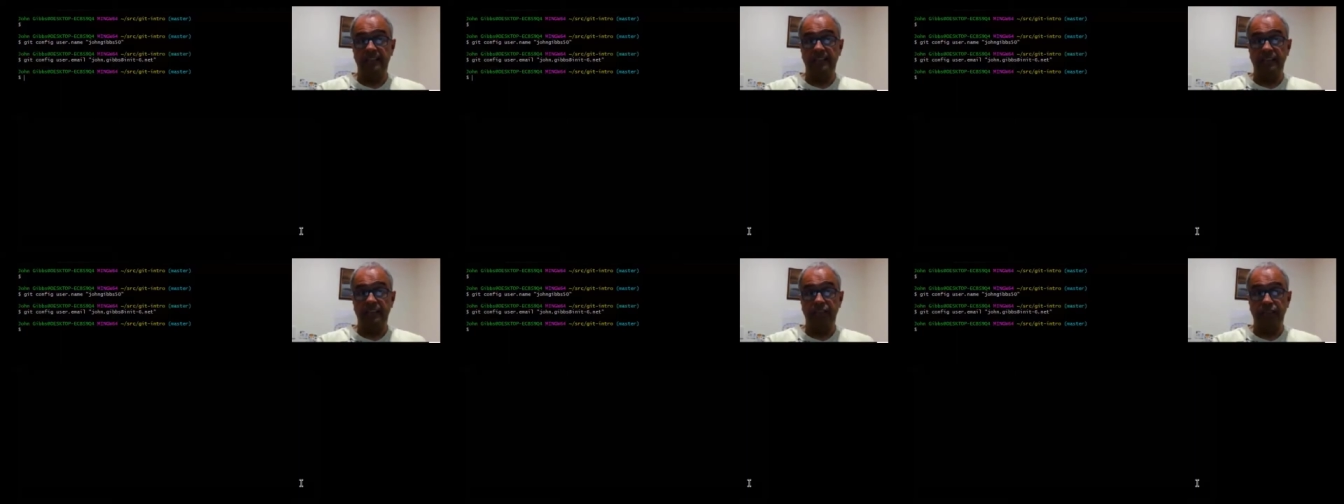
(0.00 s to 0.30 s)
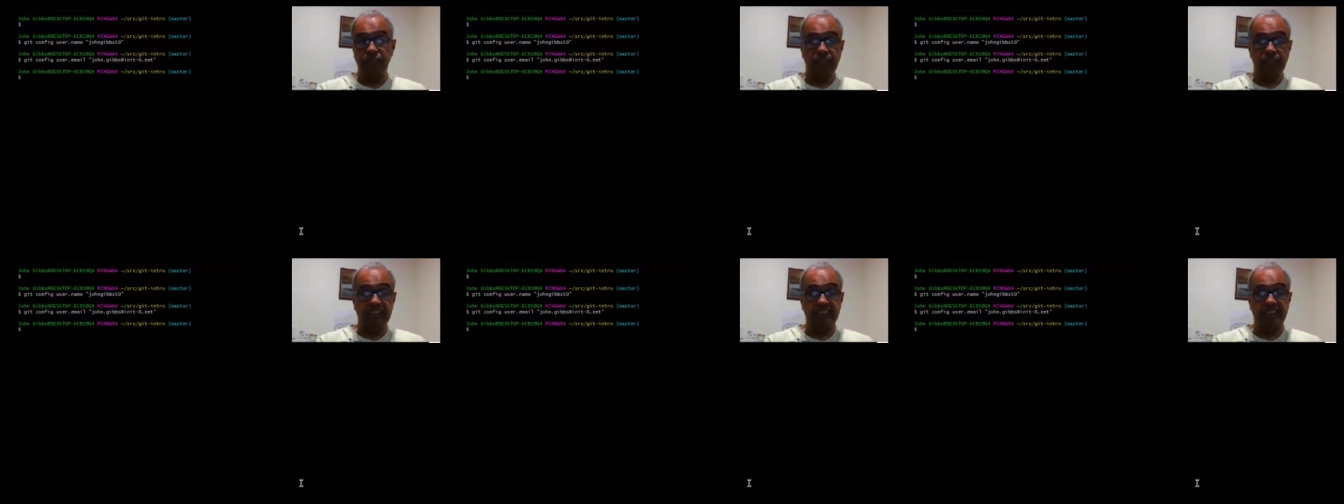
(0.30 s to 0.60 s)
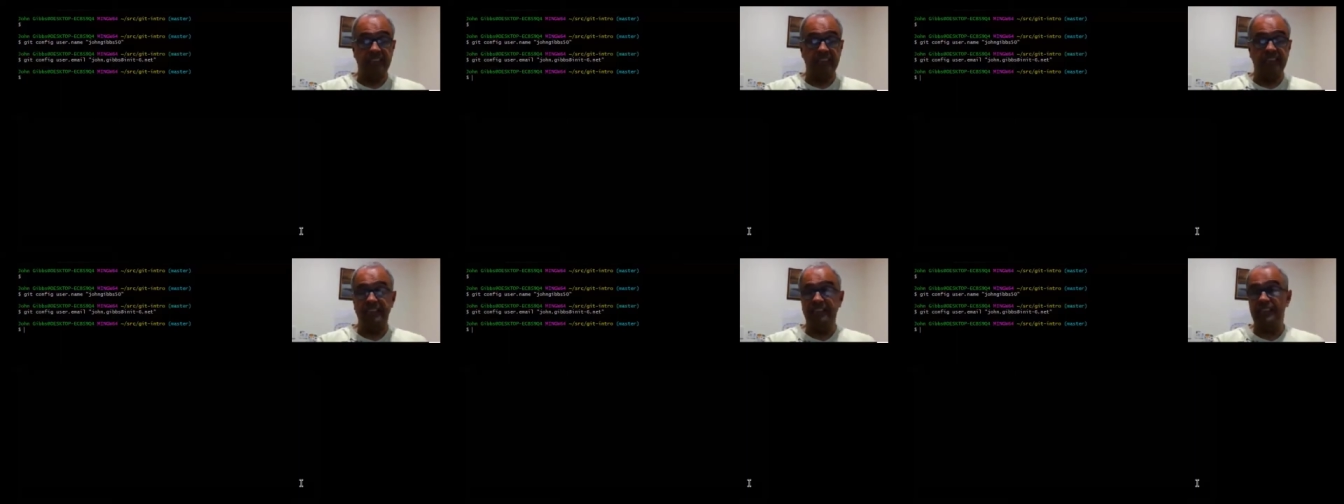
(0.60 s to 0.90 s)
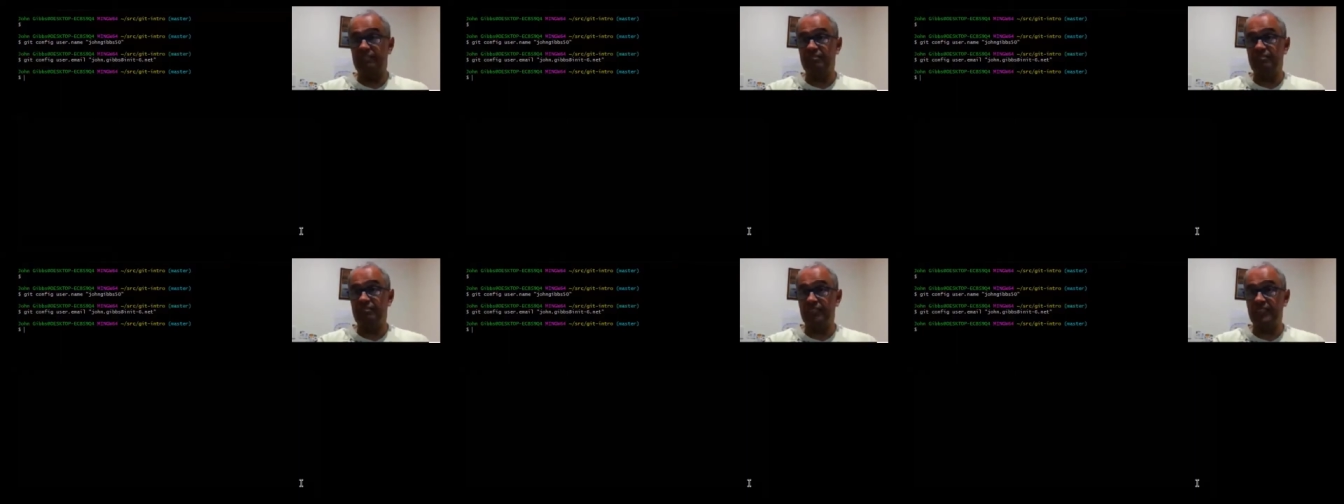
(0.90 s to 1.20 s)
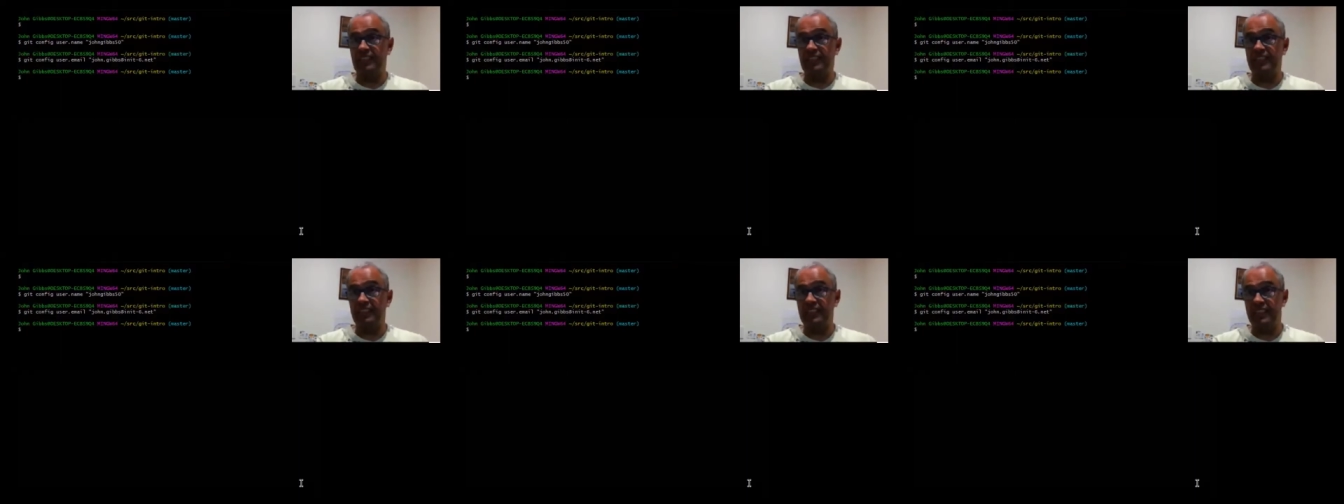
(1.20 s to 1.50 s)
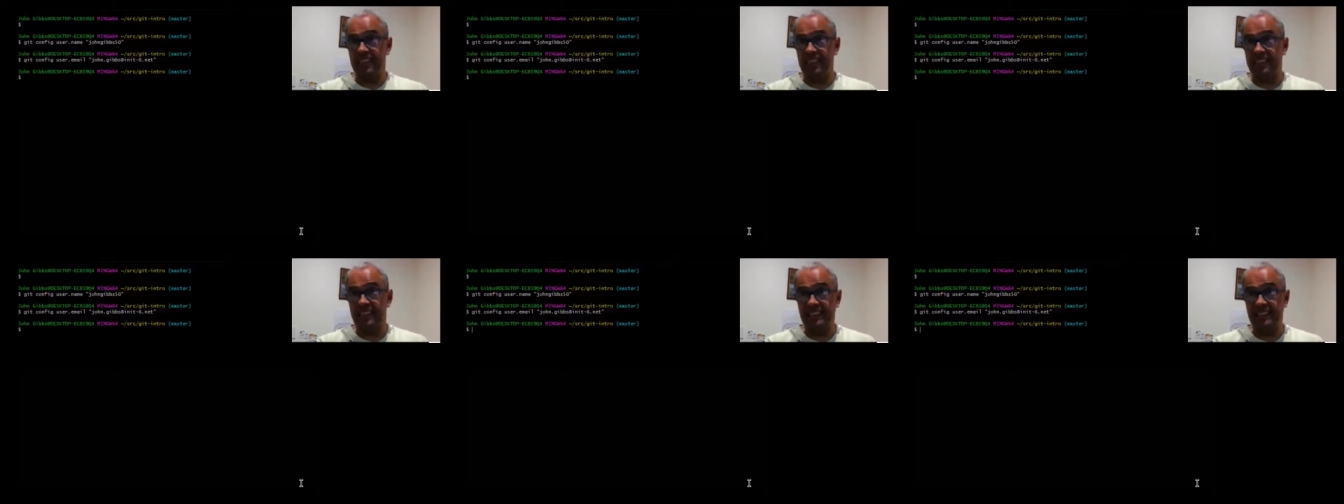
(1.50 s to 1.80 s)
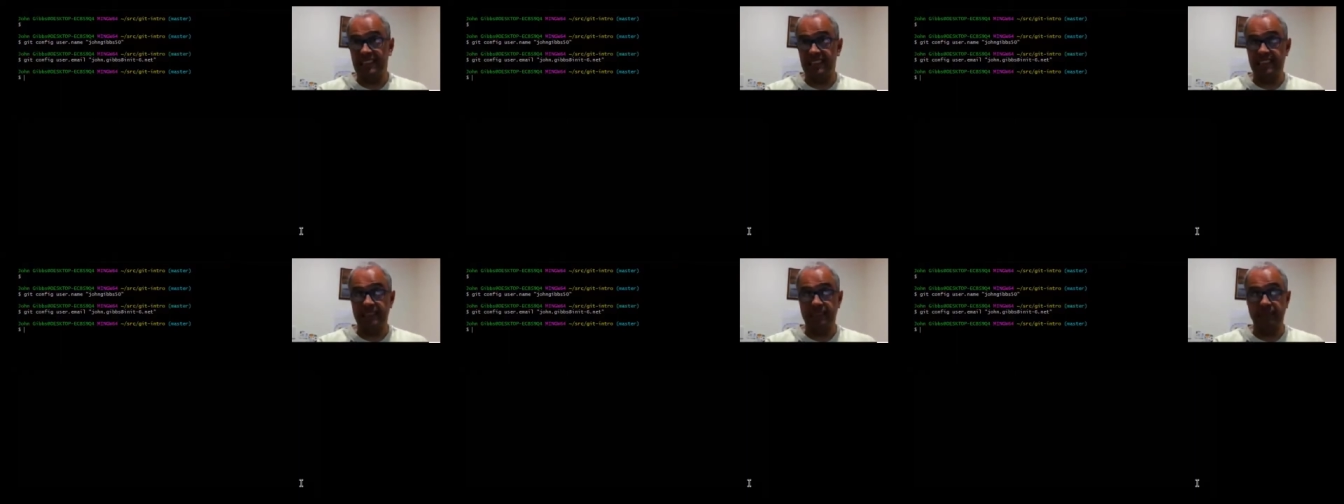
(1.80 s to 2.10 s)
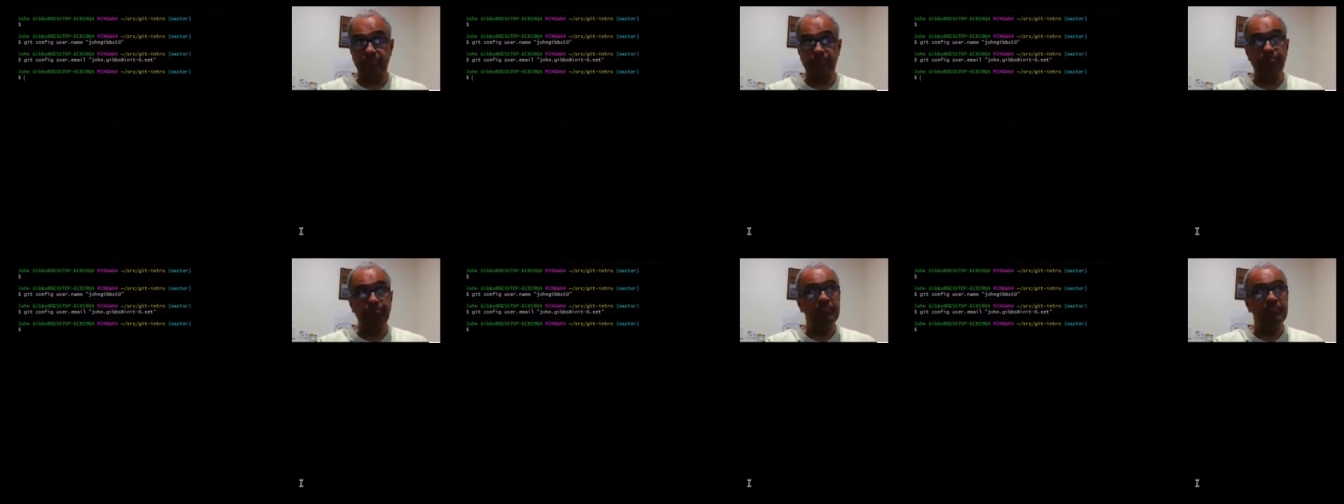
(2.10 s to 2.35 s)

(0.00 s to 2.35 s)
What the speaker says: using to configure your Git system.